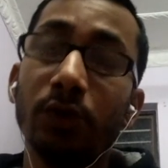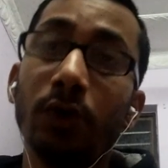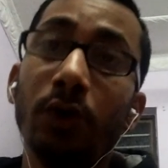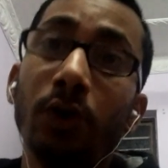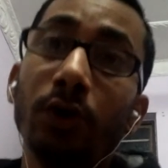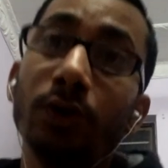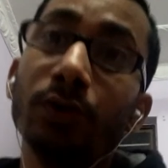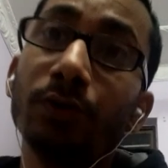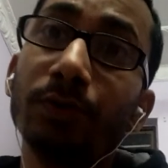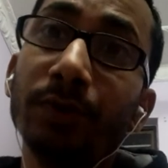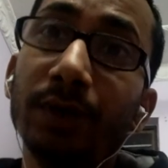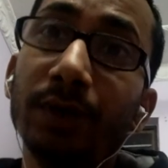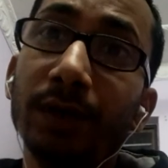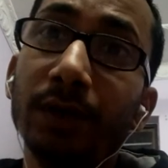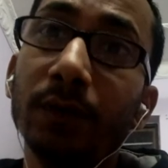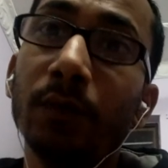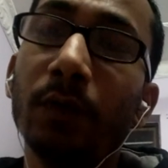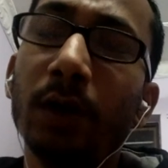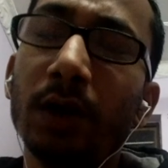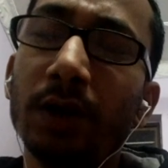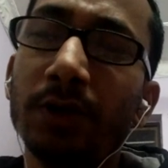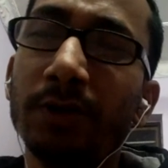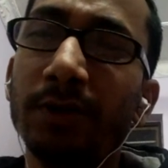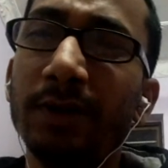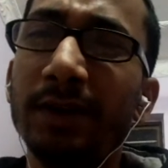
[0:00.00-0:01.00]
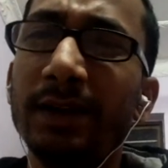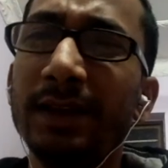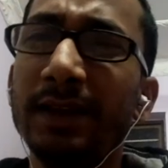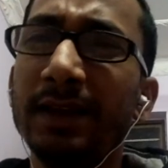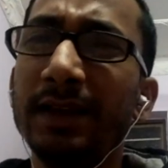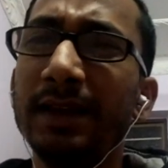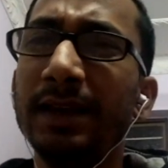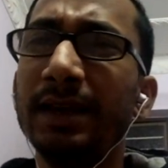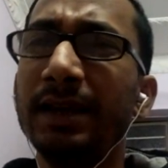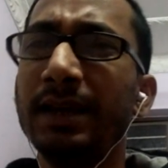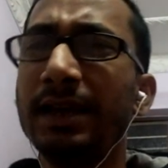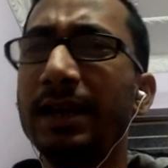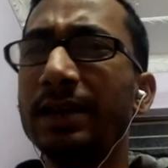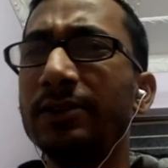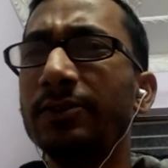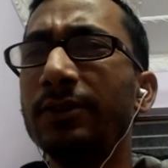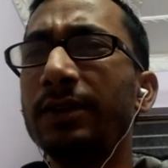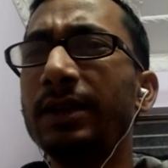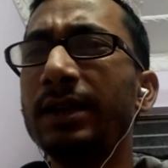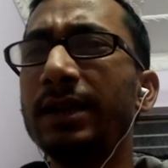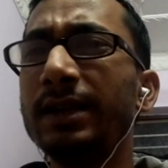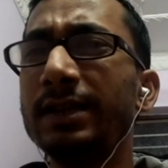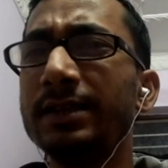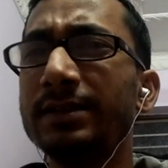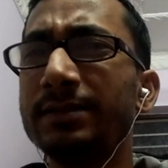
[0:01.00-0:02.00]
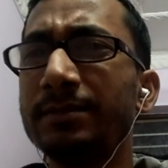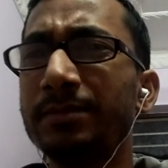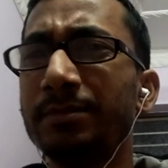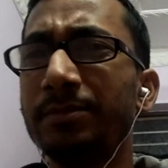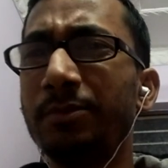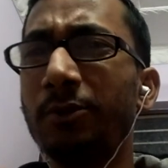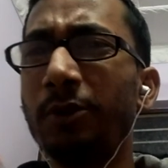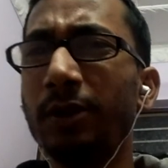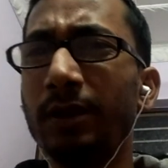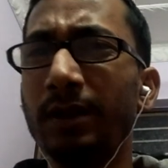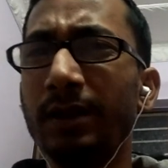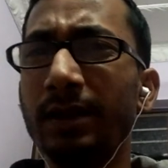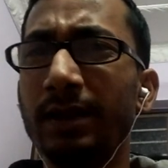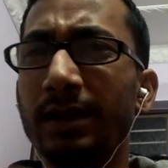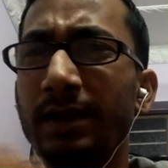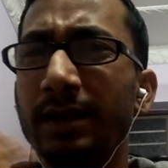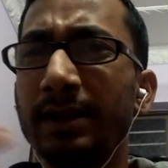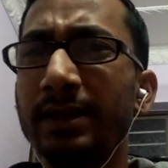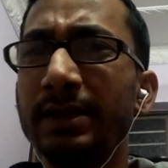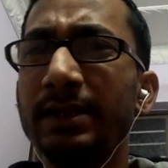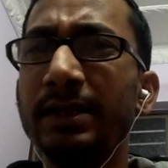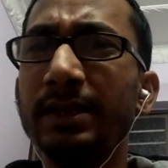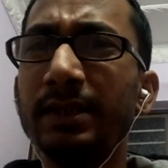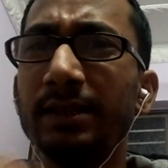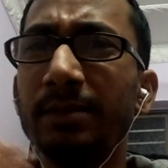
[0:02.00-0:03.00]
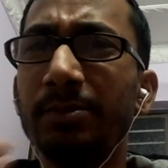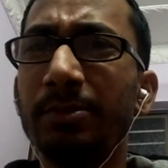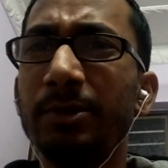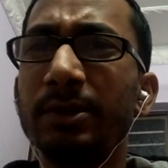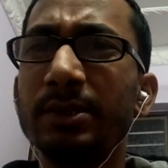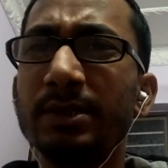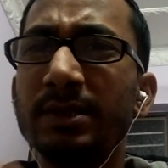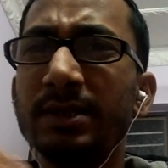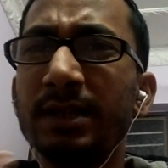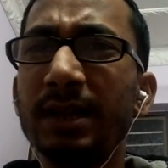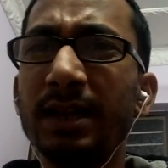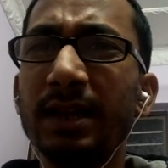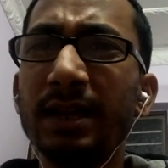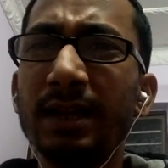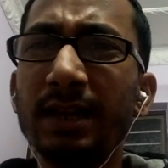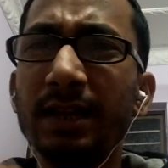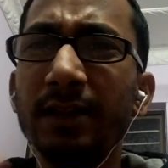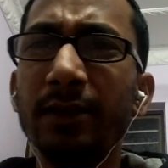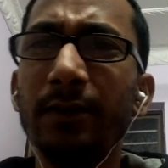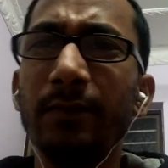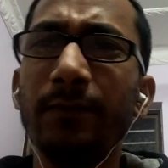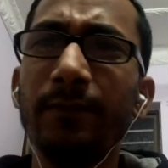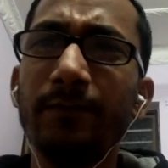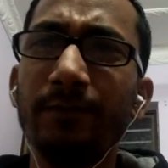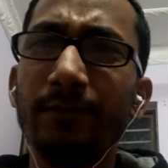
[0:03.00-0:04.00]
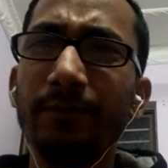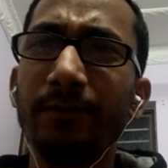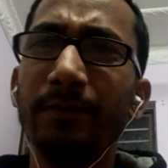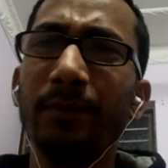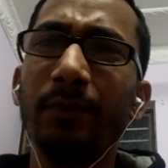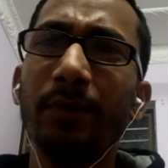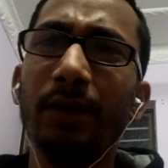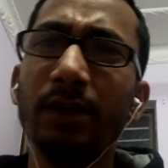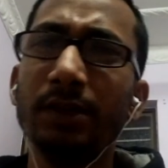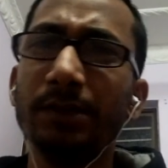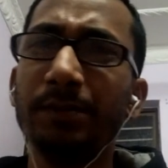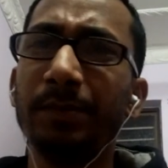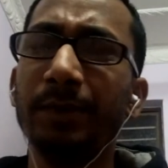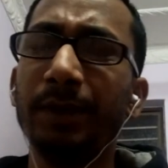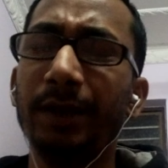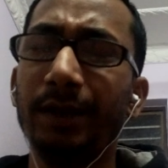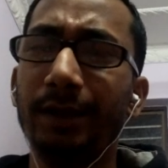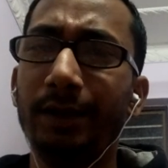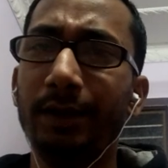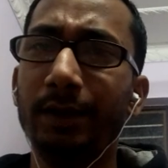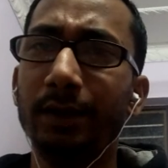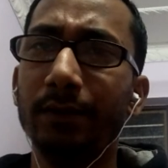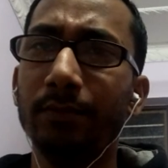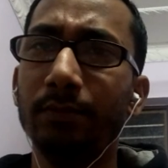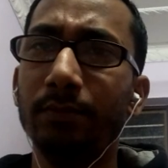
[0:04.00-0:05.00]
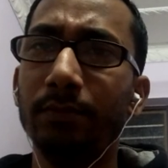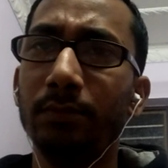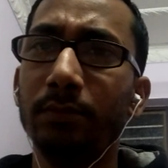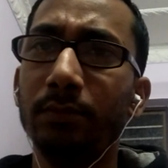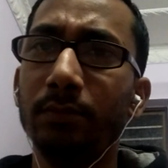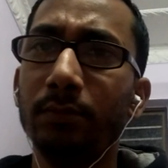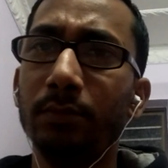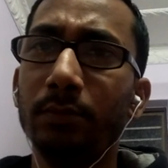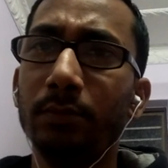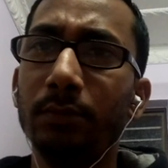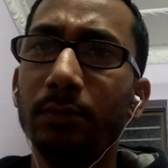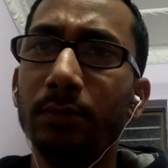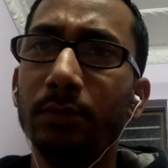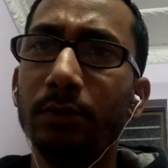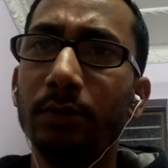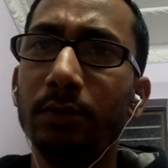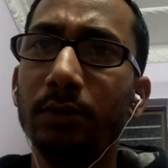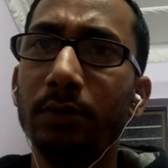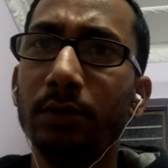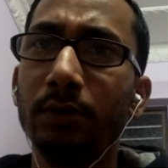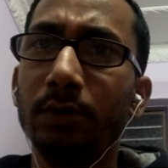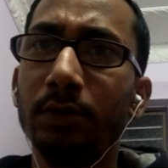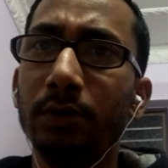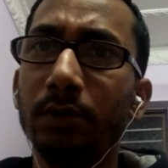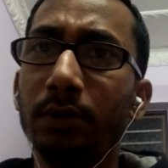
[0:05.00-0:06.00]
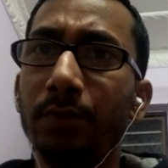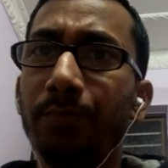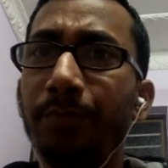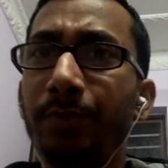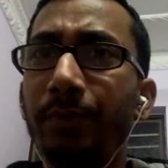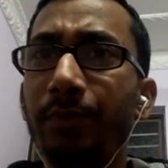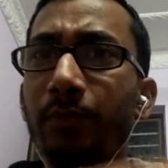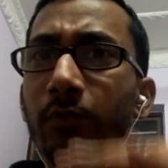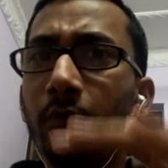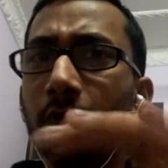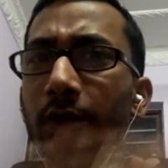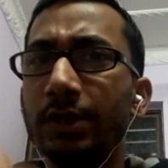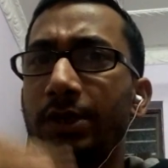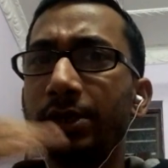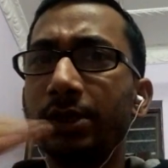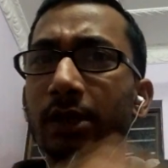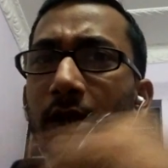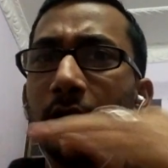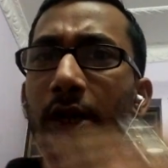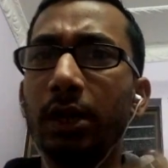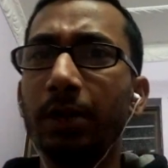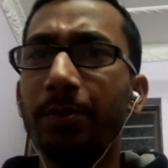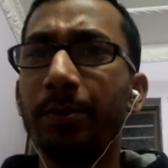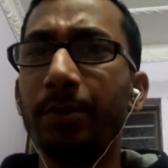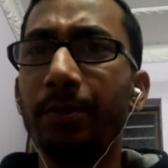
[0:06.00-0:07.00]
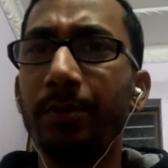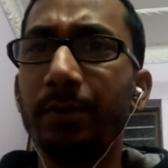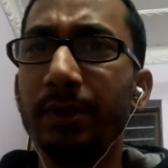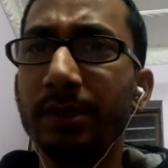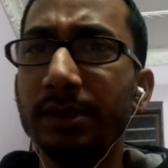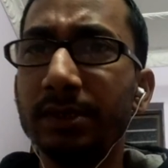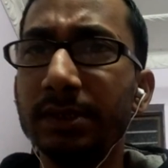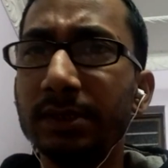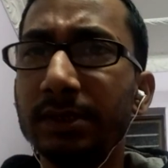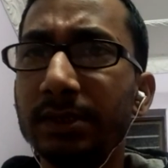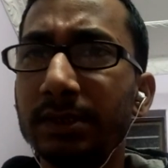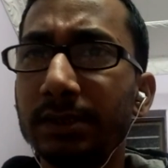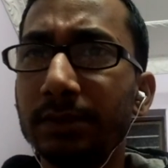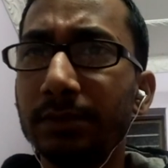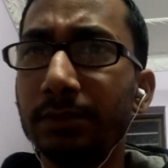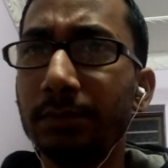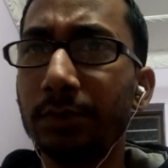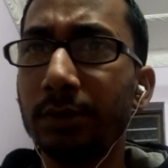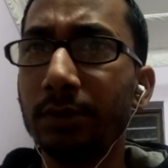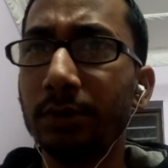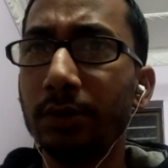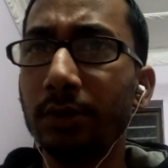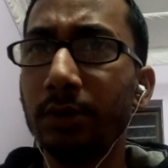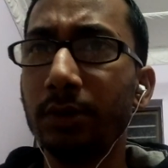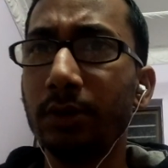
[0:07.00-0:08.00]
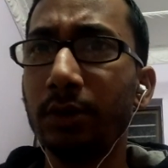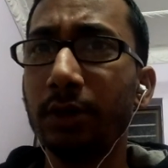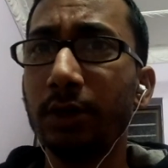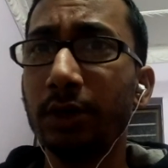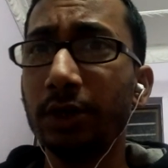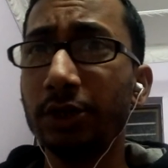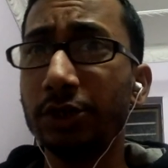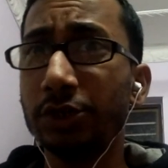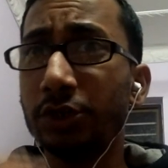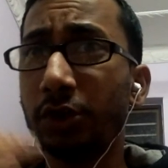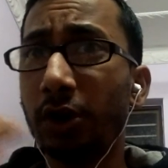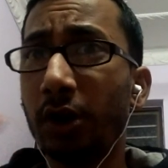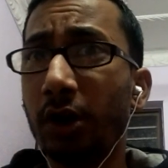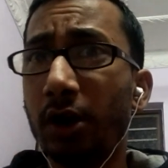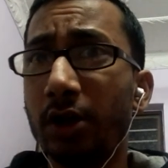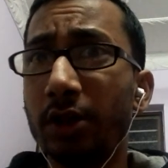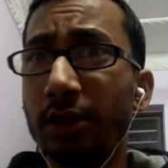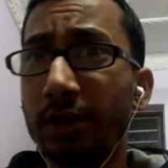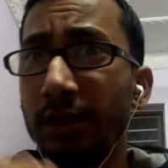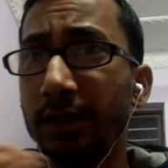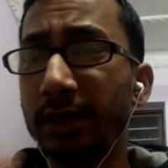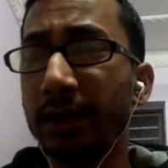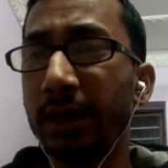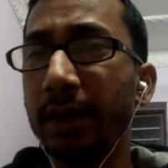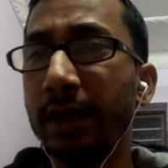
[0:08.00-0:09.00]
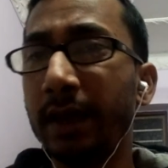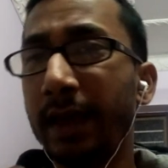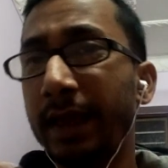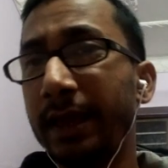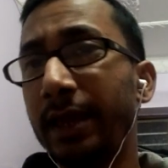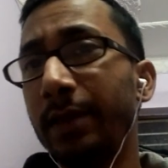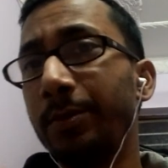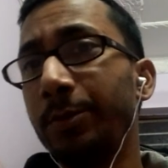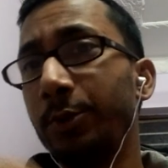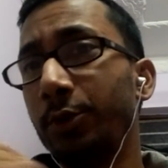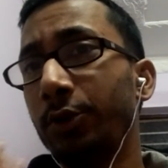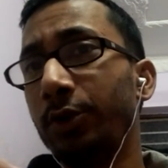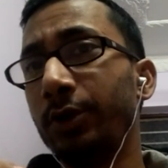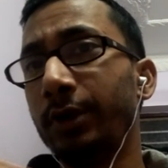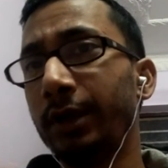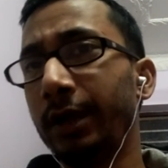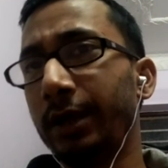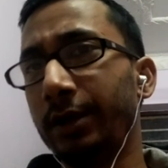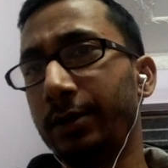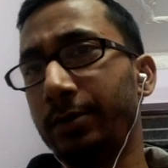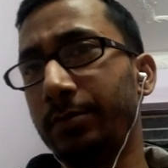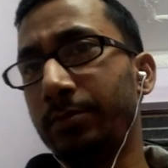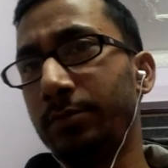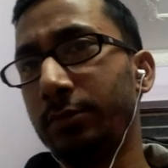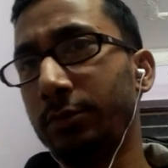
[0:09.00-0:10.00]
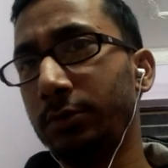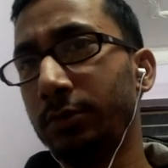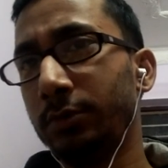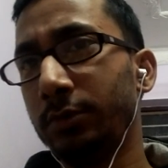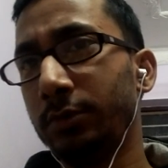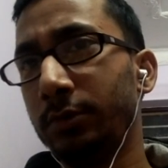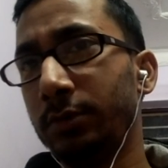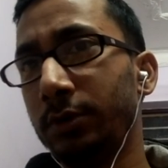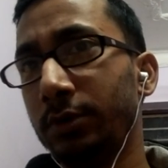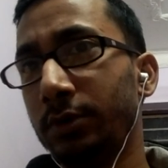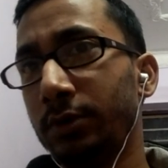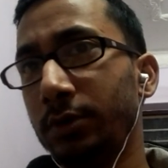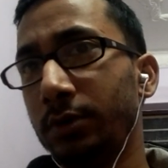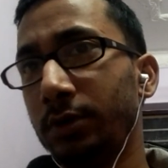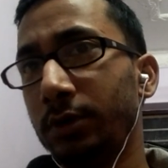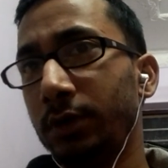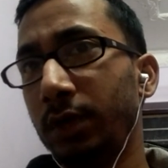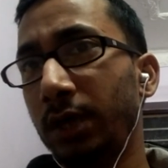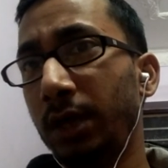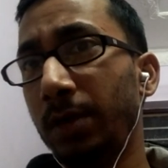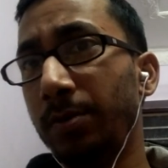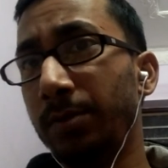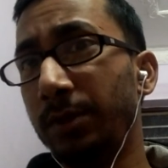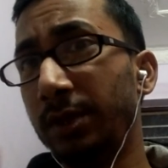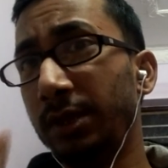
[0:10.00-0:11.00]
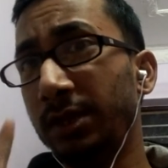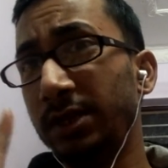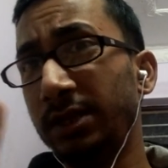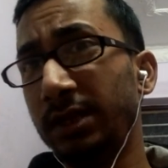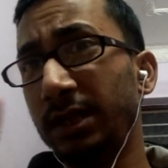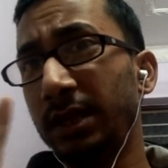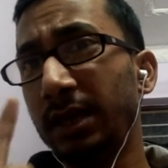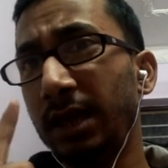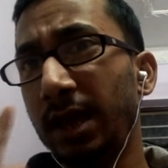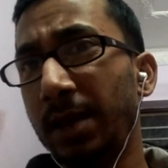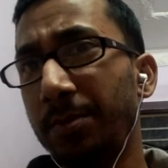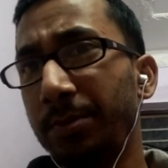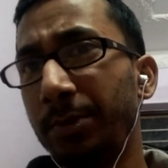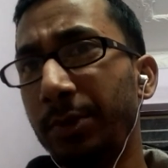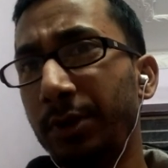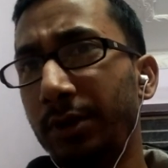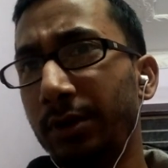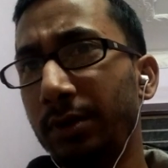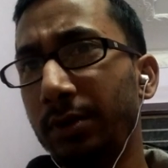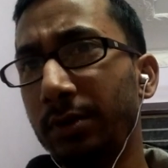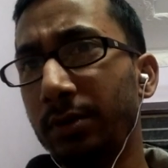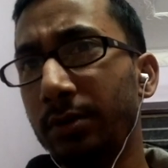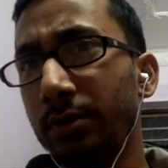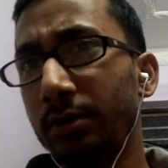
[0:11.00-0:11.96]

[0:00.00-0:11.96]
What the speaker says: how to read, what to read. Actually, it's for increasing the personality of aspirant. Before starting preparations, start thinking like a bureaucrat. If this thing happened,